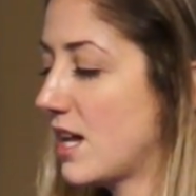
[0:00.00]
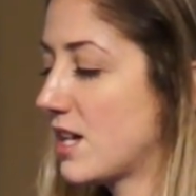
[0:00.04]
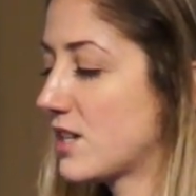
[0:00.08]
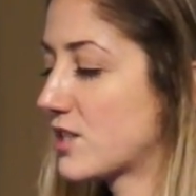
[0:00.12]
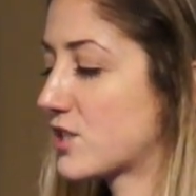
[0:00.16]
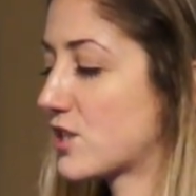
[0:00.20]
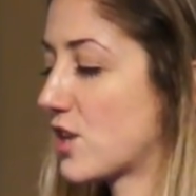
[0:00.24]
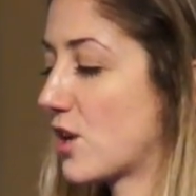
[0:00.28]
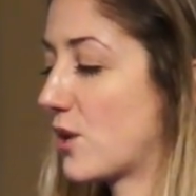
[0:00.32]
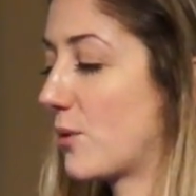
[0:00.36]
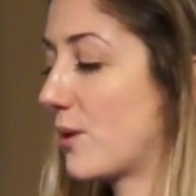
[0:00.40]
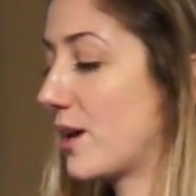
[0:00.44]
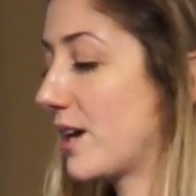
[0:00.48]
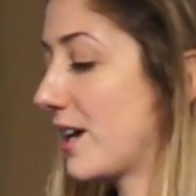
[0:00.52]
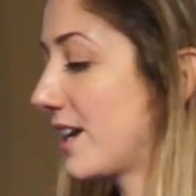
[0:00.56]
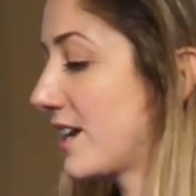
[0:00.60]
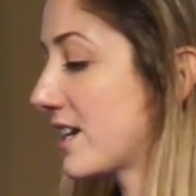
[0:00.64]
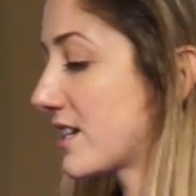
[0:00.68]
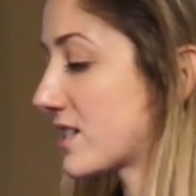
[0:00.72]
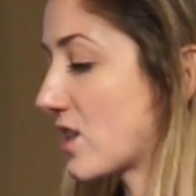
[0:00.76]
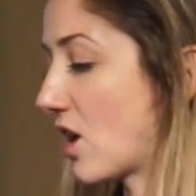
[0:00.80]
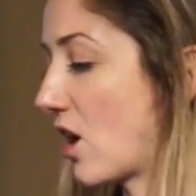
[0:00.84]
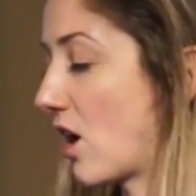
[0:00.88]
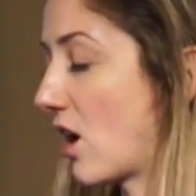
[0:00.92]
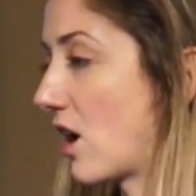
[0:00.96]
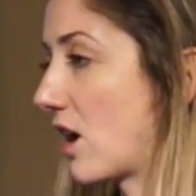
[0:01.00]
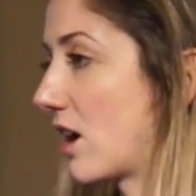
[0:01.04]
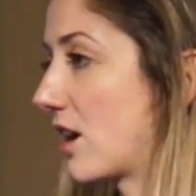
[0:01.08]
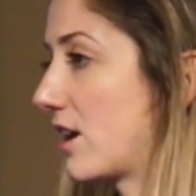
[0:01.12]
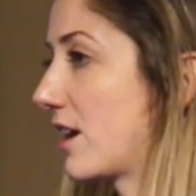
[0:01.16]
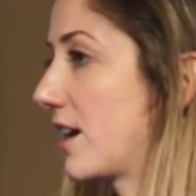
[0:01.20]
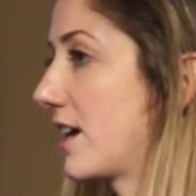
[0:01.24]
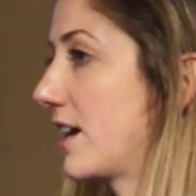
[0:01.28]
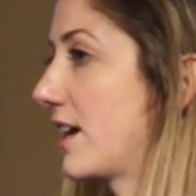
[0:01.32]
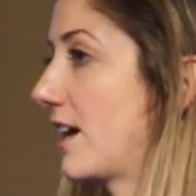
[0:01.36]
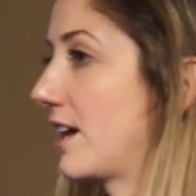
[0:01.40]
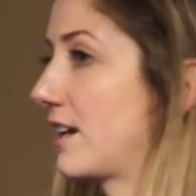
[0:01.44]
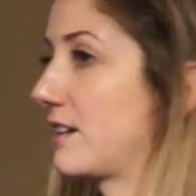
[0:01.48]
So it is
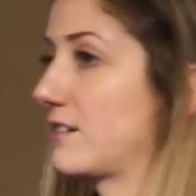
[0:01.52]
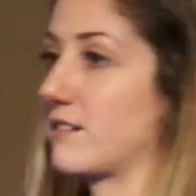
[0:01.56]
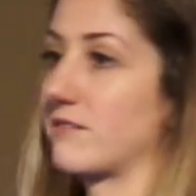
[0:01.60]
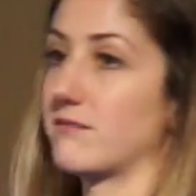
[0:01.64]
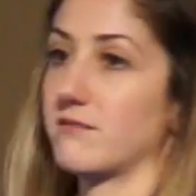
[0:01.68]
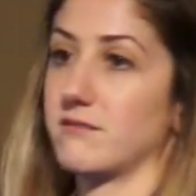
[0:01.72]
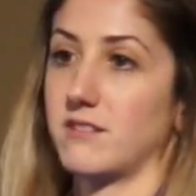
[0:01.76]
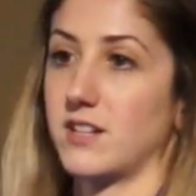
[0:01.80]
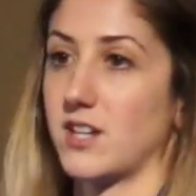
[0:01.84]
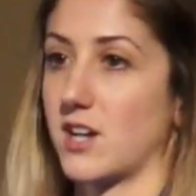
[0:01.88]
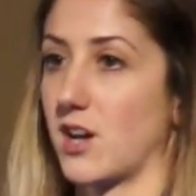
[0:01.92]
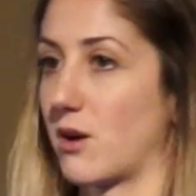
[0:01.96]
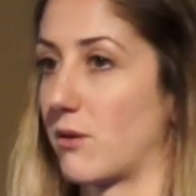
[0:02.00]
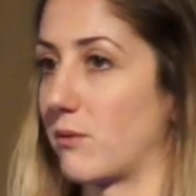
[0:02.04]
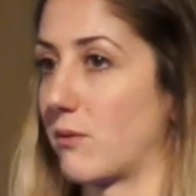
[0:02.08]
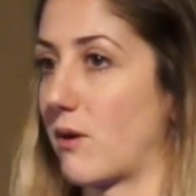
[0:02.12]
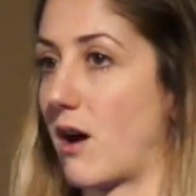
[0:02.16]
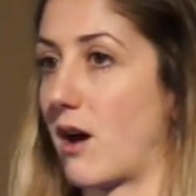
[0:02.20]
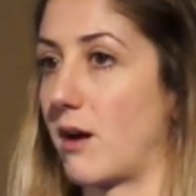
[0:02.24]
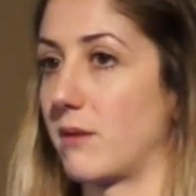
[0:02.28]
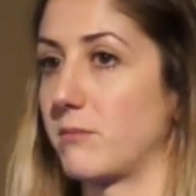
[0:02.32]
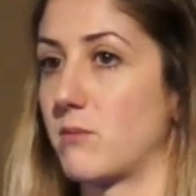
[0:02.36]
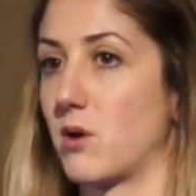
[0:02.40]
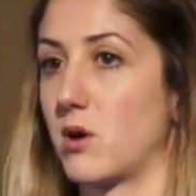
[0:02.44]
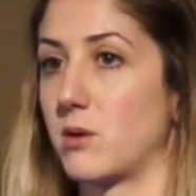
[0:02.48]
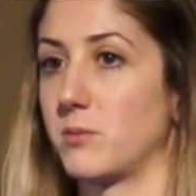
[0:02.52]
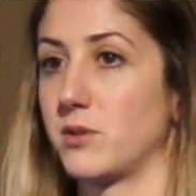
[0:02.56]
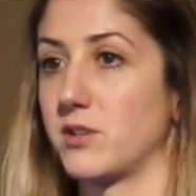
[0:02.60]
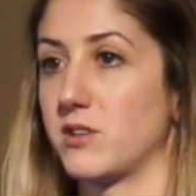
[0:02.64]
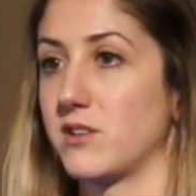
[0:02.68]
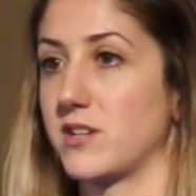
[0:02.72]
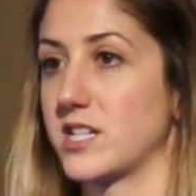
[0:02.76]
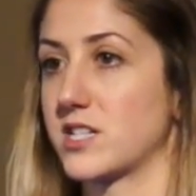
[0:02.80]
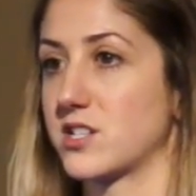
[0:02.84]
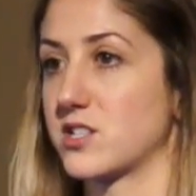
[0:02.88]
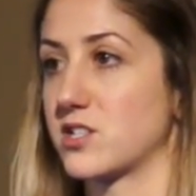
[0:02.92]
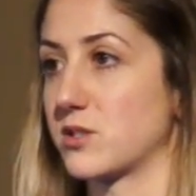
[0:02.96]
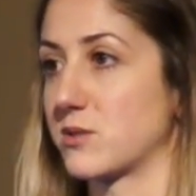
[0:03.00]
hard. It, you know, on mobile,
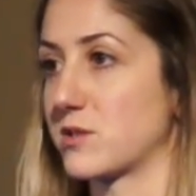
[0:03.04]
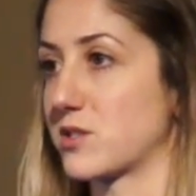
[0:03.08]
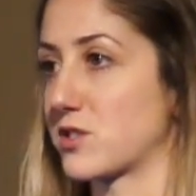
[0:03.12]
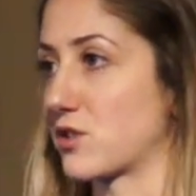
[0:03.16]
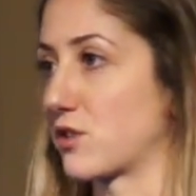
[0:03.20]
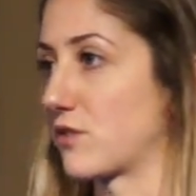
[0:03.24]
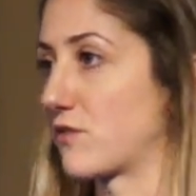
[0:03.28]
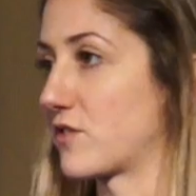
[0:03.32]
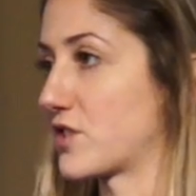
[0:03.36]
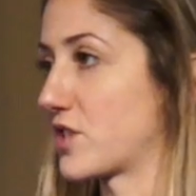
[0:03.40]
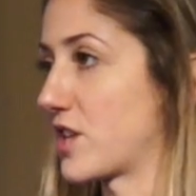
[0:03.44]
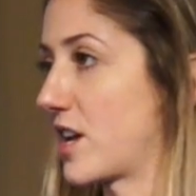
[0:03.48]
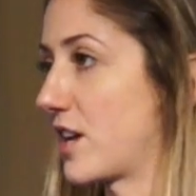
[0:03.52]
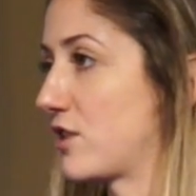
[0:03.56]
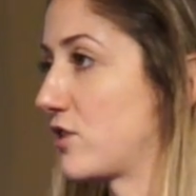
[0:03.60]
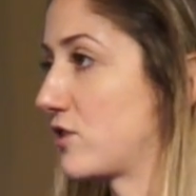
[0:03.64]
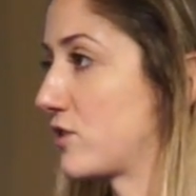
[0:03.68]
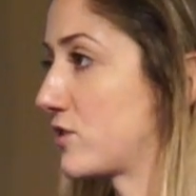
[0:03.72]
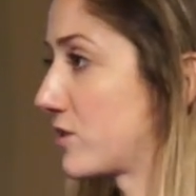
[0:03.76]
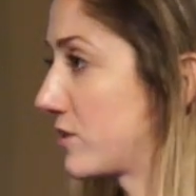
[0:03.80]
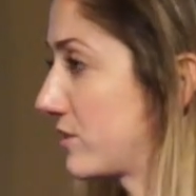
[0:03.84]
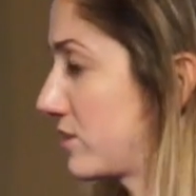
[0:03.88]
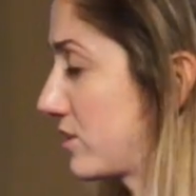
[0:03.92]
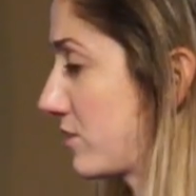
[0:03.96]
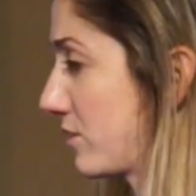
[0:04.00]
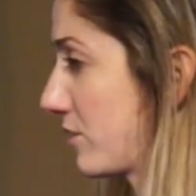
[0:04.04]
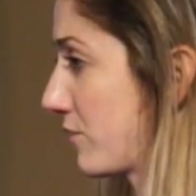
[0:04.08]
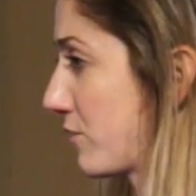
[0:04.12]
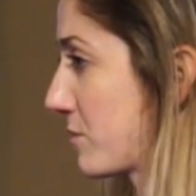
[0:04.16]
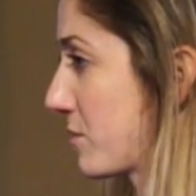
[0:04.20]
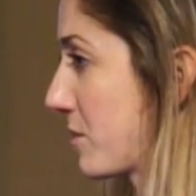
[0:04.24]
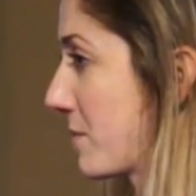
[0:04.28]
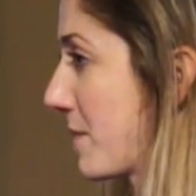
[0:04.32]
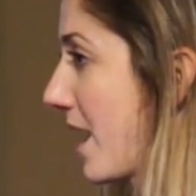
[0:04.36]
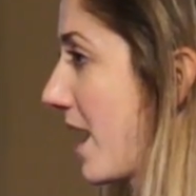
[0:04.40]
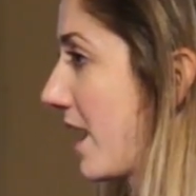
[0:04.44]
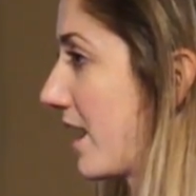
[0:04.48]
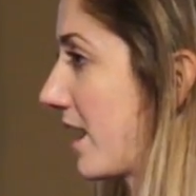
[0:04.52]
you need to do it server side, you need to do it from
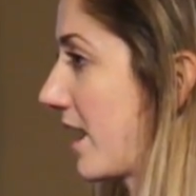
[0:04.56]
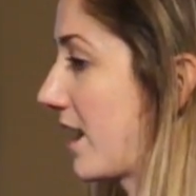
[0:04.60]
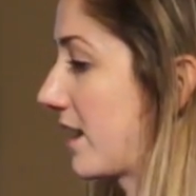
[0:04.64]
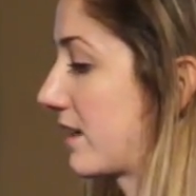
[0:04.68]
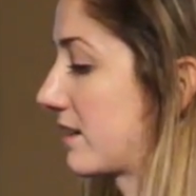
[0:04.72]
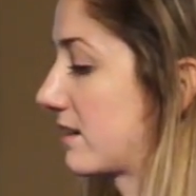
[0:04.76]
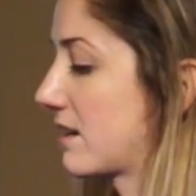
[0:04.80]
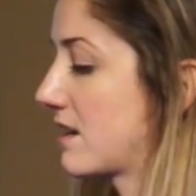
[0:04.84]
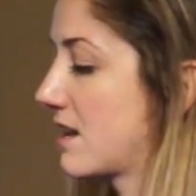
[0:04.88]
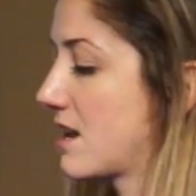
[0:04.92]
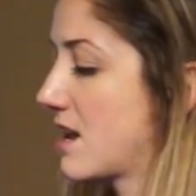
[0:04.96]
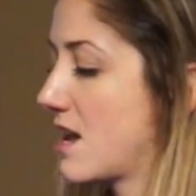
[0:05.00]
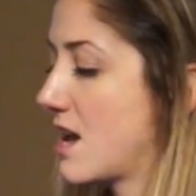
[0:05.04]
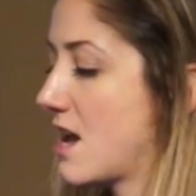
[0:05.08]
your back end.